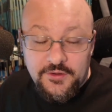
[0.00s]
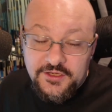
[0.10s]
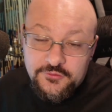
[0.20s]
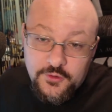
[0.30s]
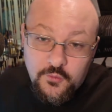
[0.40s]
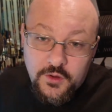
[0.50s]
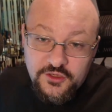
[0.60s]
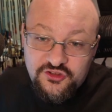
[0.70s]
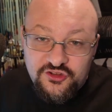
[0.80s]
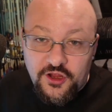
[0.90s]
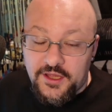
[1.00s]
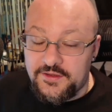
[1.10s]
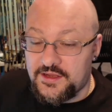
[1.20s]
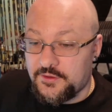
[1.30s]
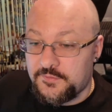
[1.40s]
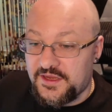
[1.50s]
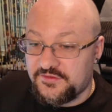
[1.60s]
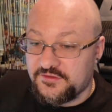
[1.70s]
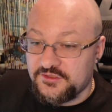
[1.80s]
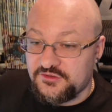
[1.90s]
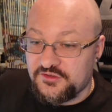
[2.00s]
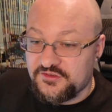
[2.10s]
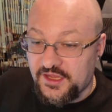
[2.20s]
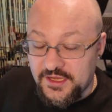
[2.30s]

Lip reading: and I'd do a one-shot, and I would basically just say,